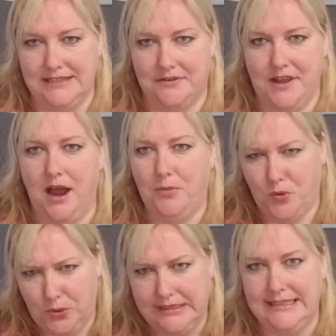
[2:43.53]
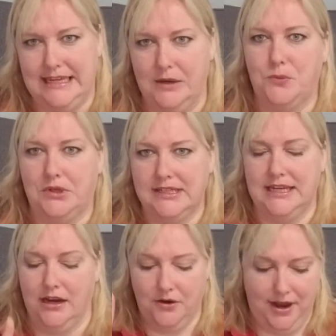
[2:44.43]
for that, but we'll see, we'll
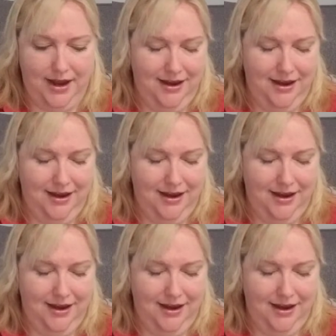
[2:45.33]
see, okay?